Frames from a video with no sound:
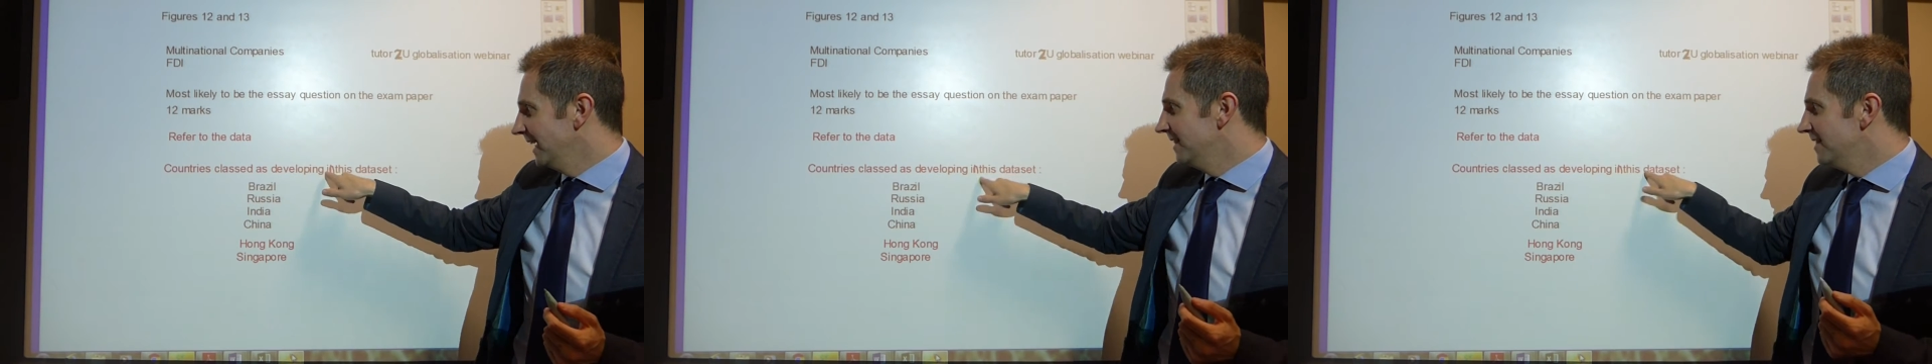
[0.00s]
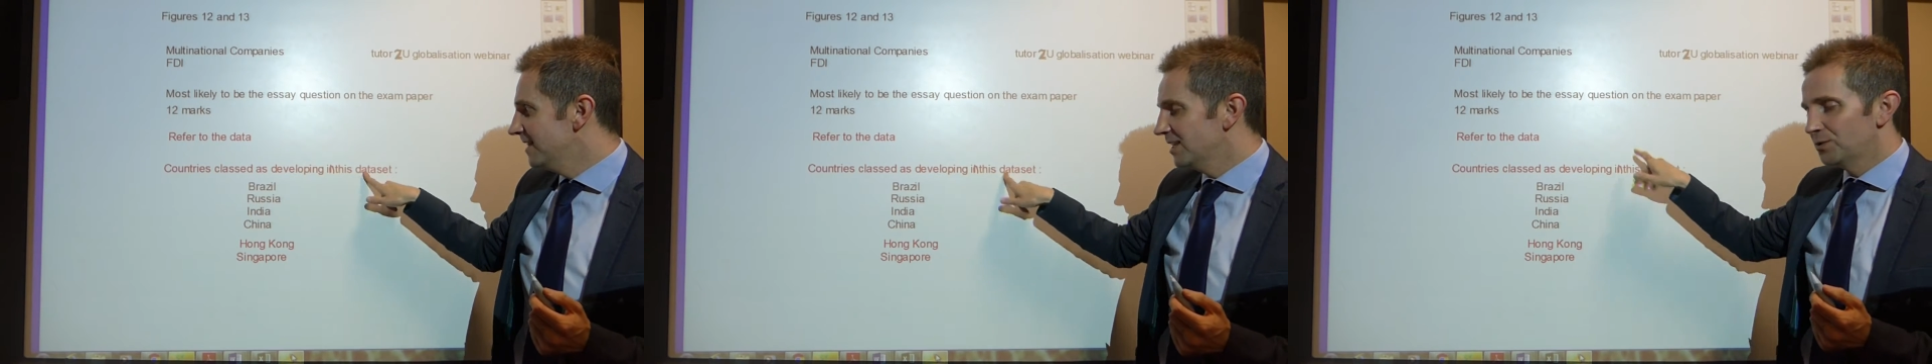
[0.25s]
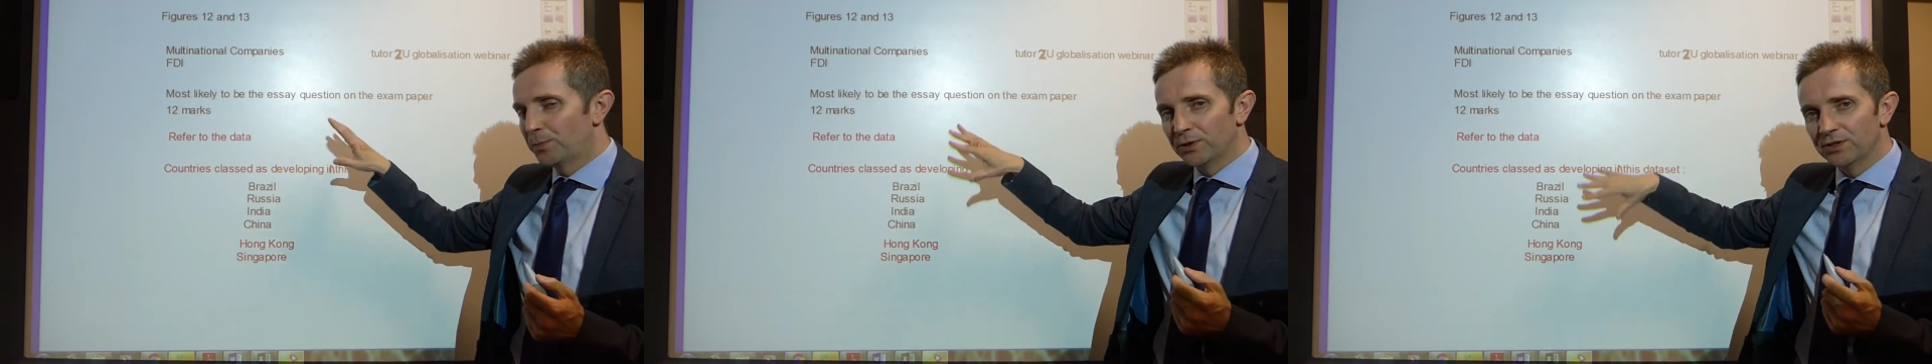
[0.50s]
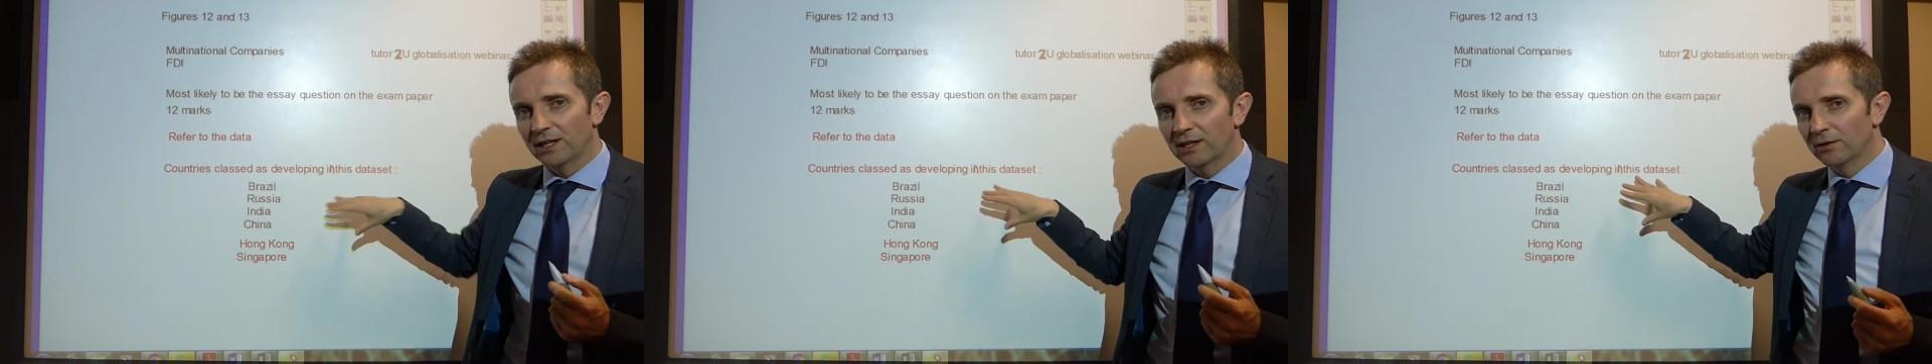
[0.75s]
in this
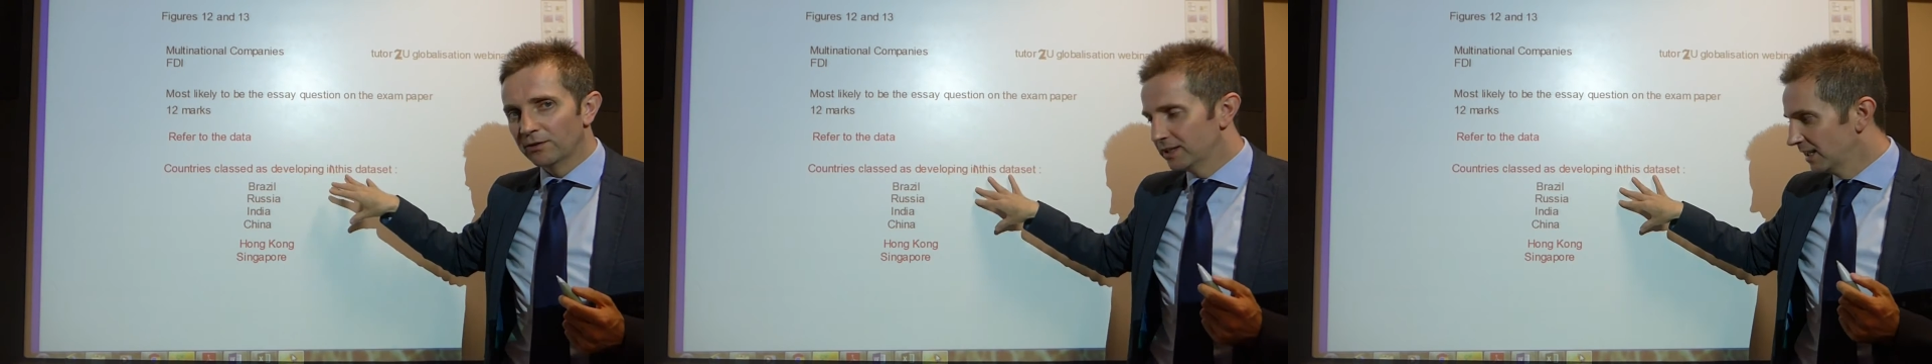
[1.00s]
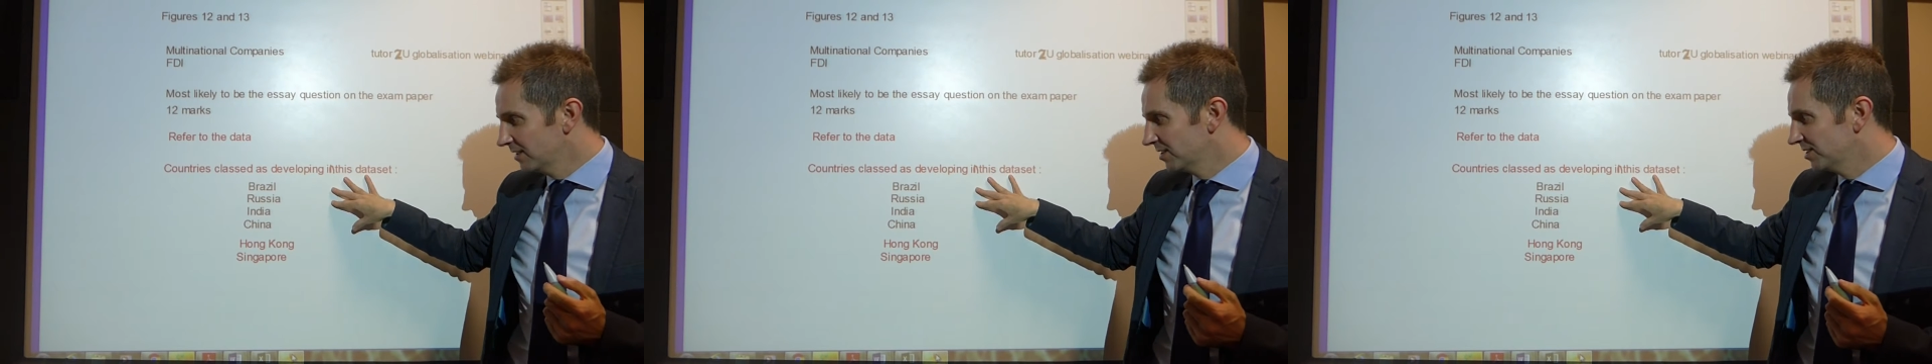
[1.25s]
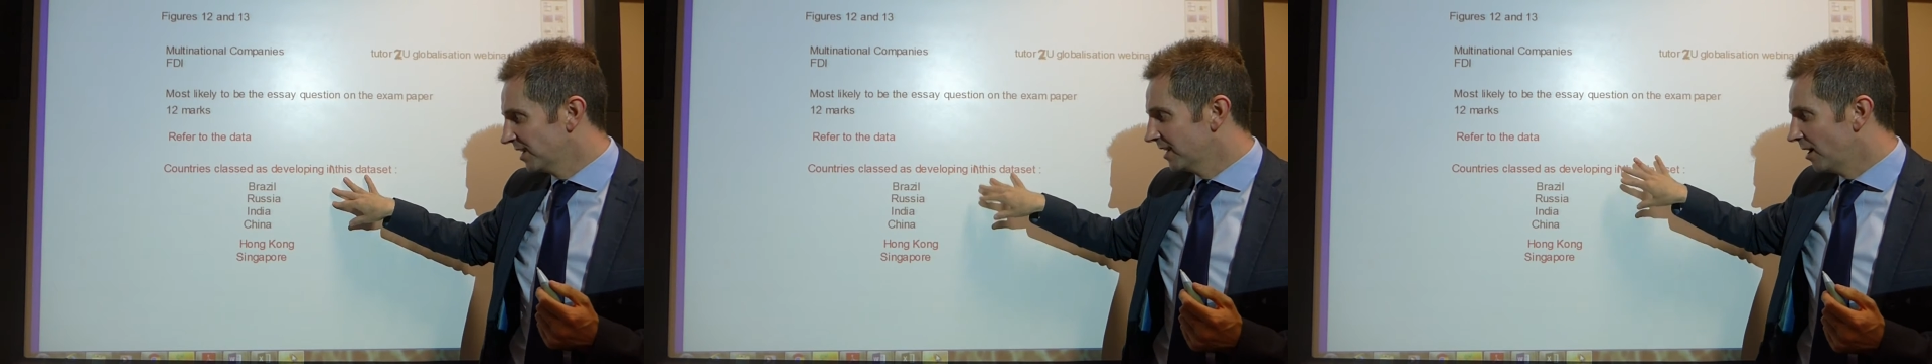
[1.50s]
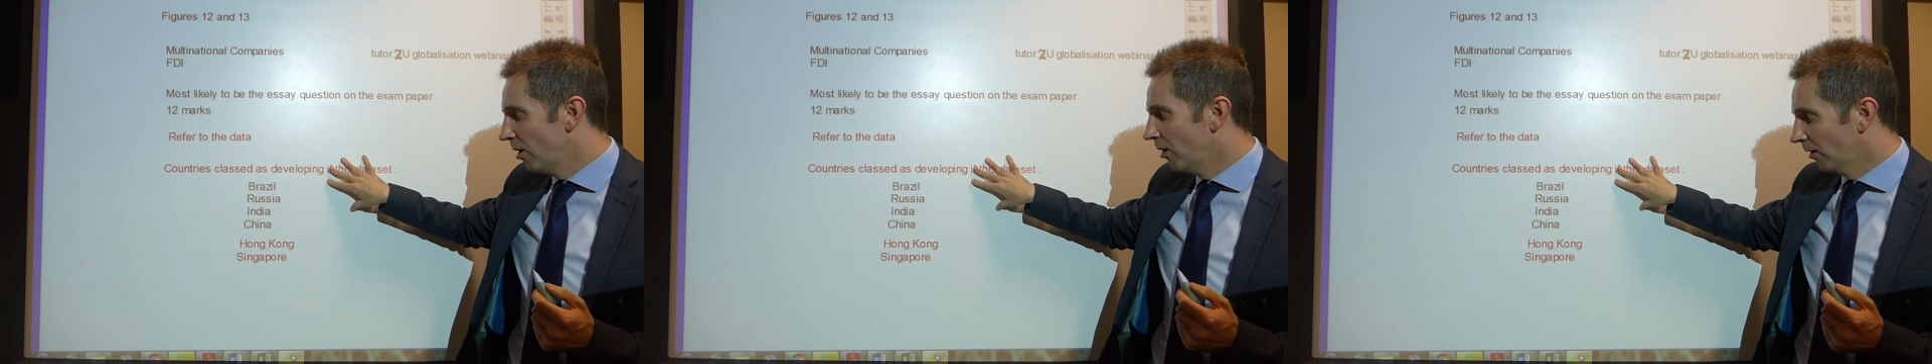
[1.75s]
particular data
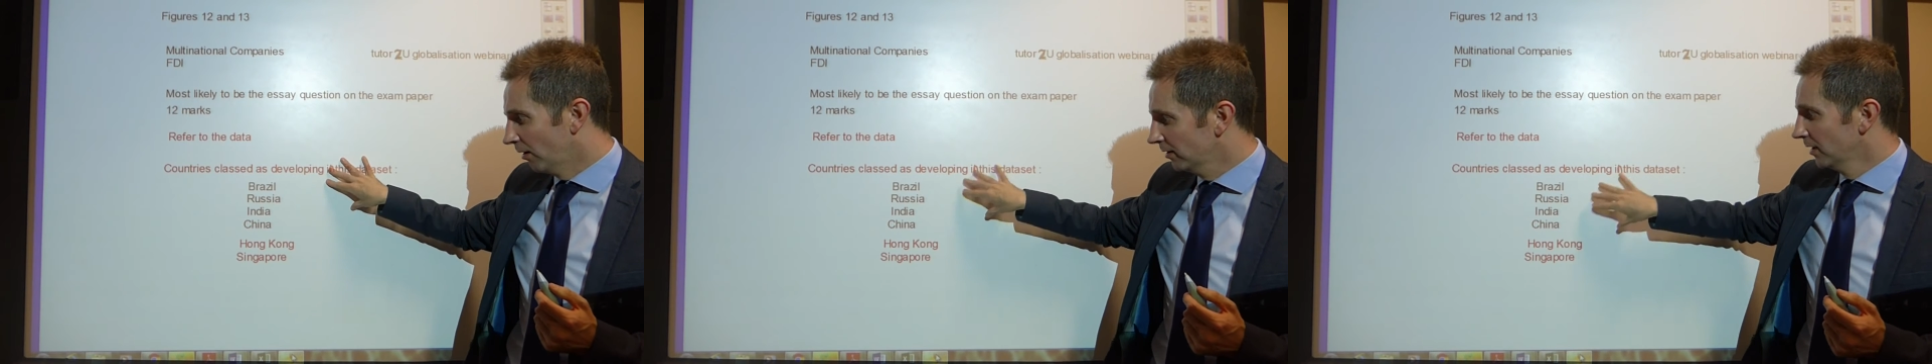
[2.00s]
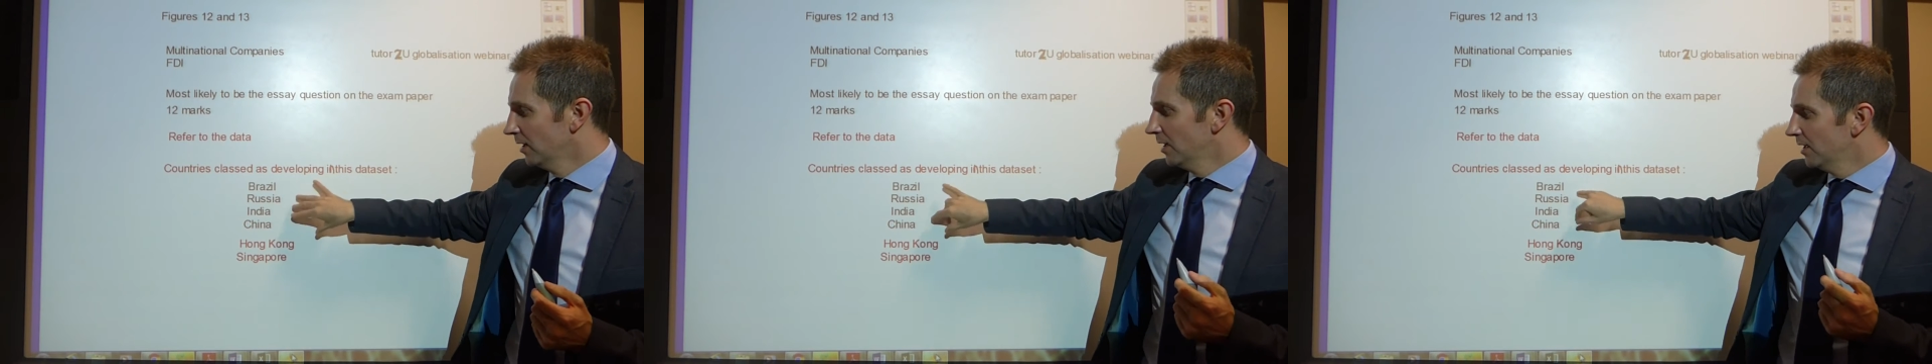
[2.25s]
set are